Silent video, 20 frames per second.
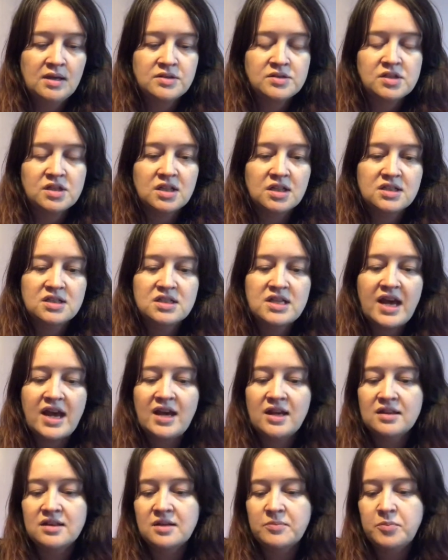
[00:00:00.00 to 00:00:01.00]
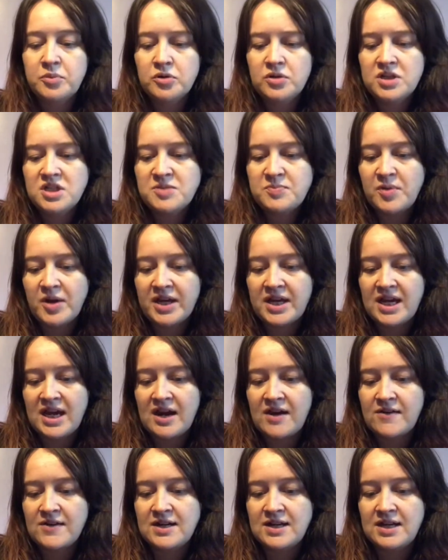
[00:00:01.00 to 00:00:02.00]
So the book is by
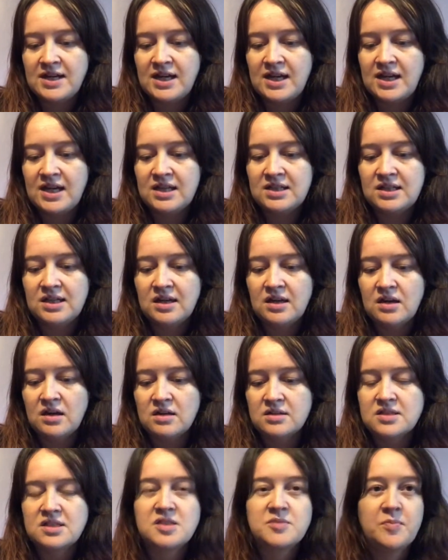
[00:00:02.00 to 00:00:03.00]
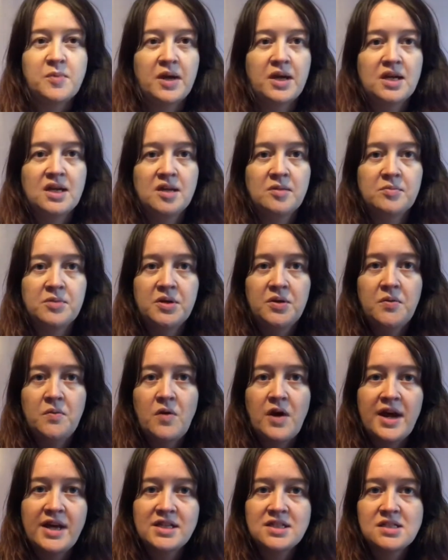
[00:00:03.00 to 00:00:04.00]
Karen Lee and the art is by Kipling
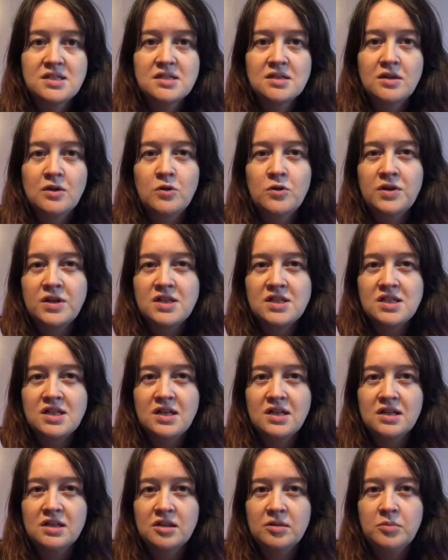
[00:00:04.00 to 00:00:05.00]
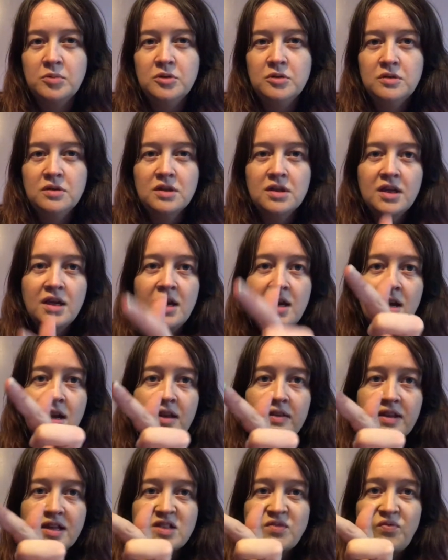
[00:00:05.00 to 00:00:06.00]
West, according to the little book.
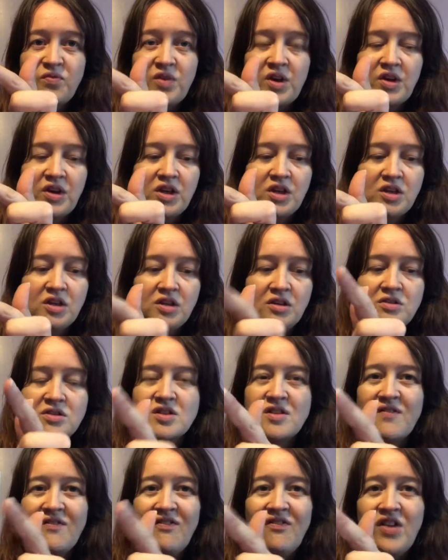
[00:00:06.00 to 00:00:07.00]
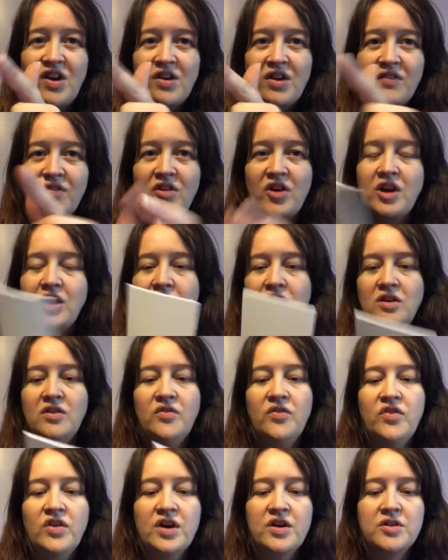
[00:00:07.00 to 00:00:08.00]
That's very cute, very, very
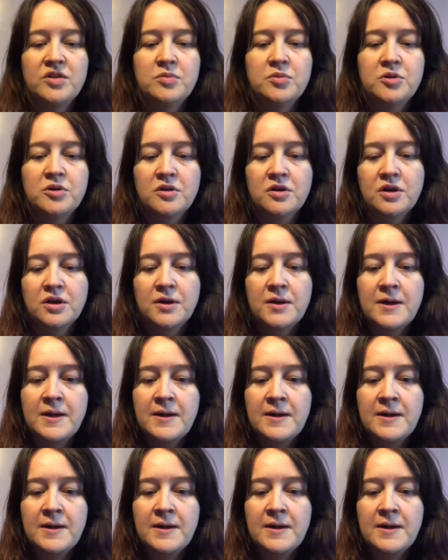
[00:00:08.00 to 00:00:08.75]
cute front of the book.